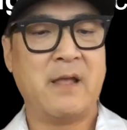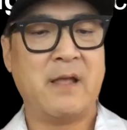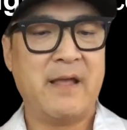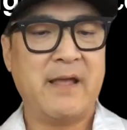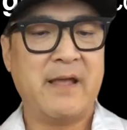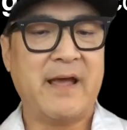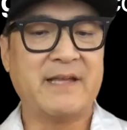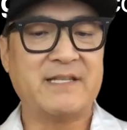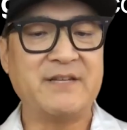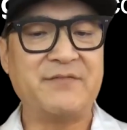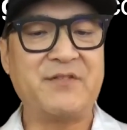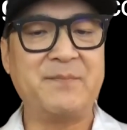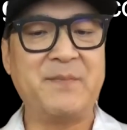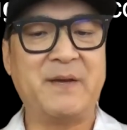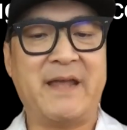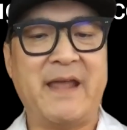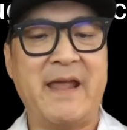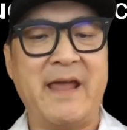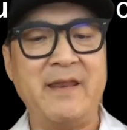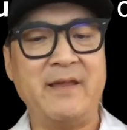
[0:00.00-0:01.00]
As if the
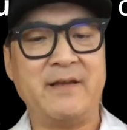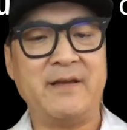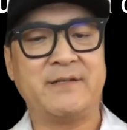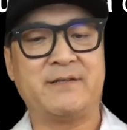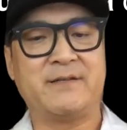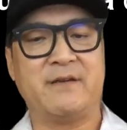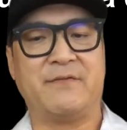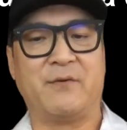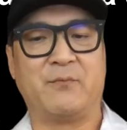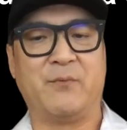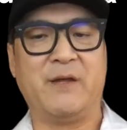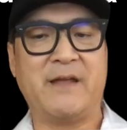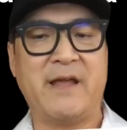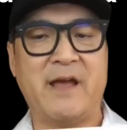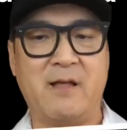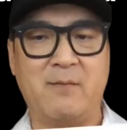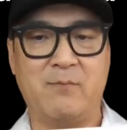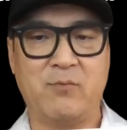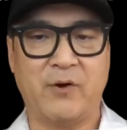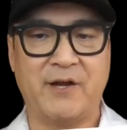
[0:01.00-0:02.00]
mechanics of the
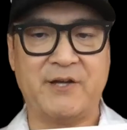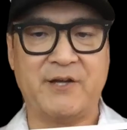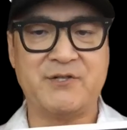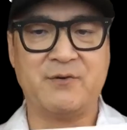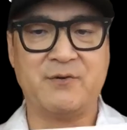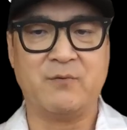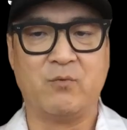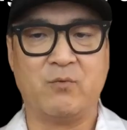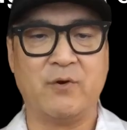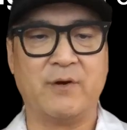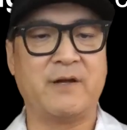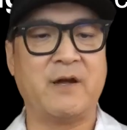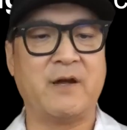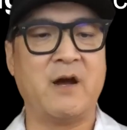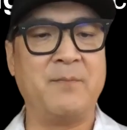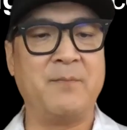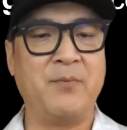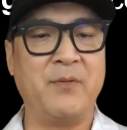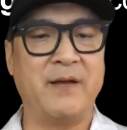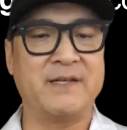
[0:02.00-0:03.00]
recalibration weren't
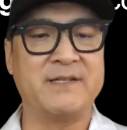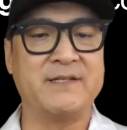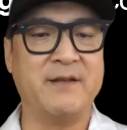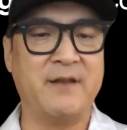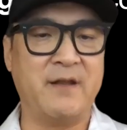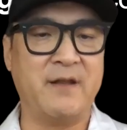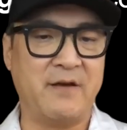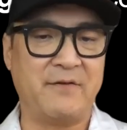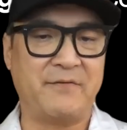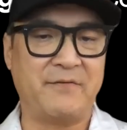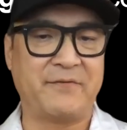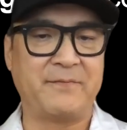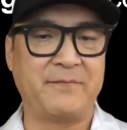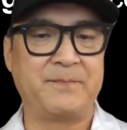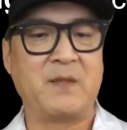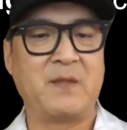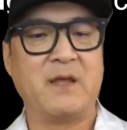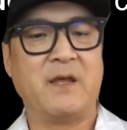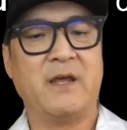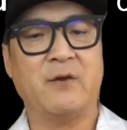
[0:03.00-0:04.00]
complex enough,
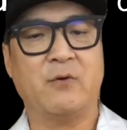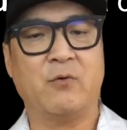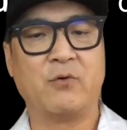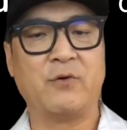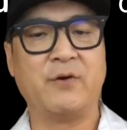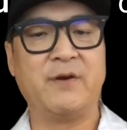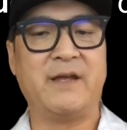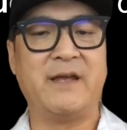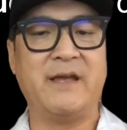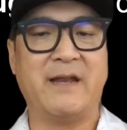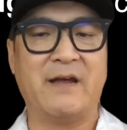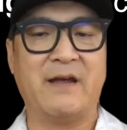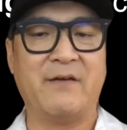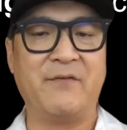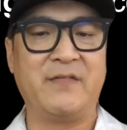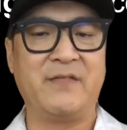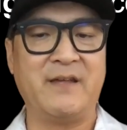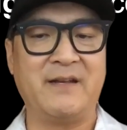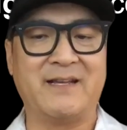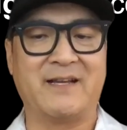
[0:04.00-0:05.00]
in order to get
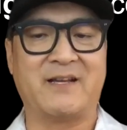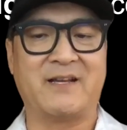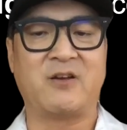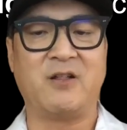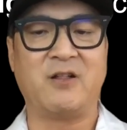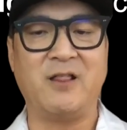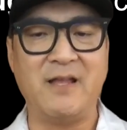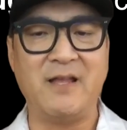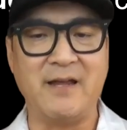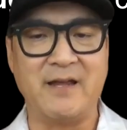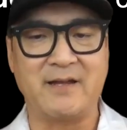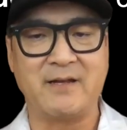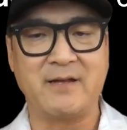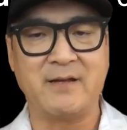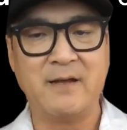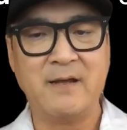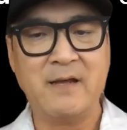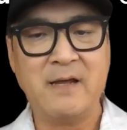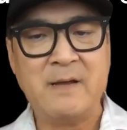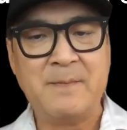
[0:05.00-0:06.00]
everything to click,
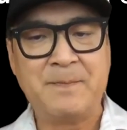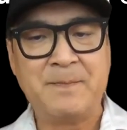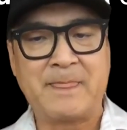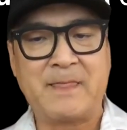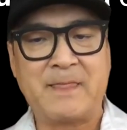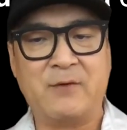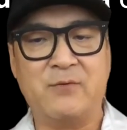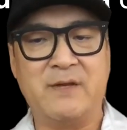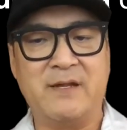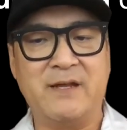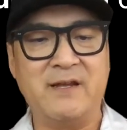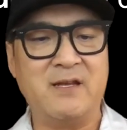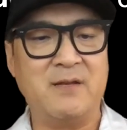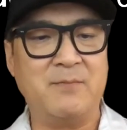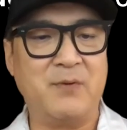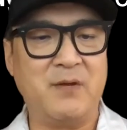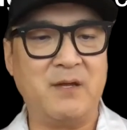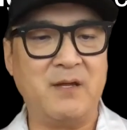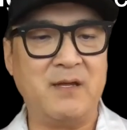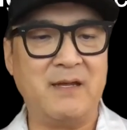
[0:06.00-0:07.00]
you need to
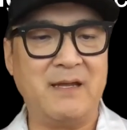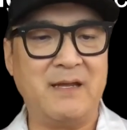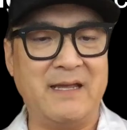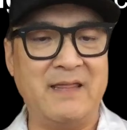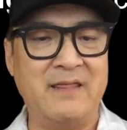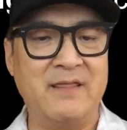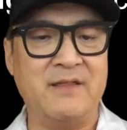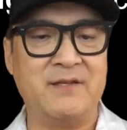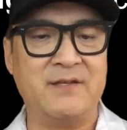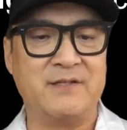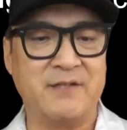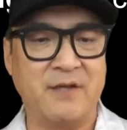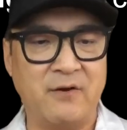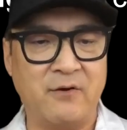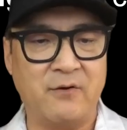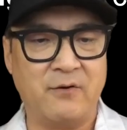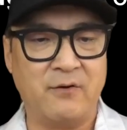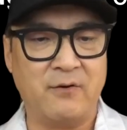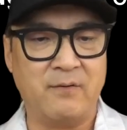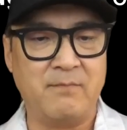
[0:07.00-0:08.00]
be in the
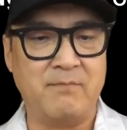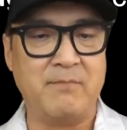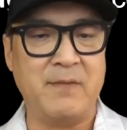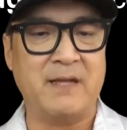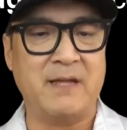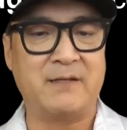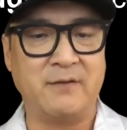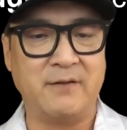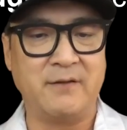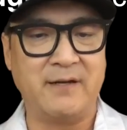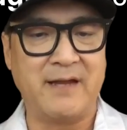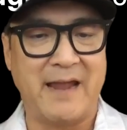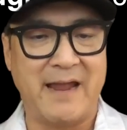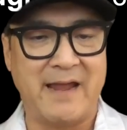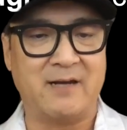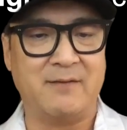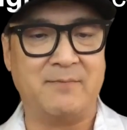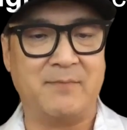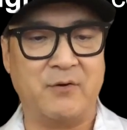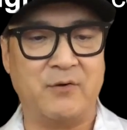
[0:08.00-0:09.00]
zone mentally
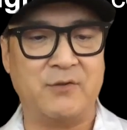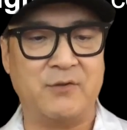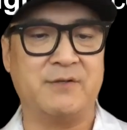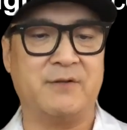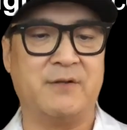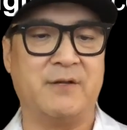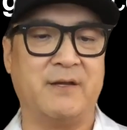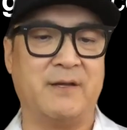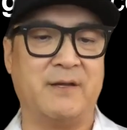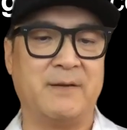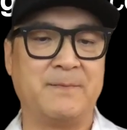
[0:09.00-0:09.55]
and emotionally.